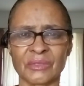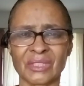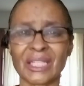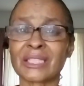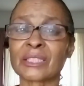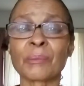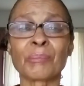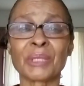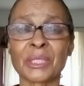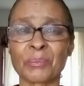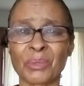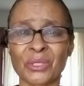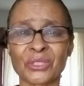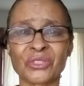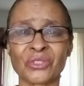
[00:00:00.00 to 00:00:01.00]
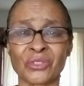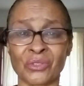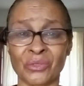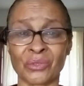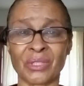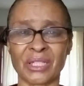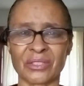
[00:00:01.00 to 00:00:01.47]
Takes a big person to
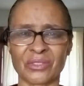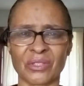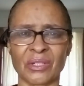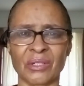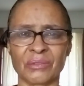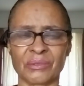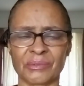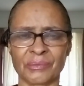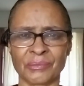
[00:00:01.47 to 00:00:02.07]
do that, self.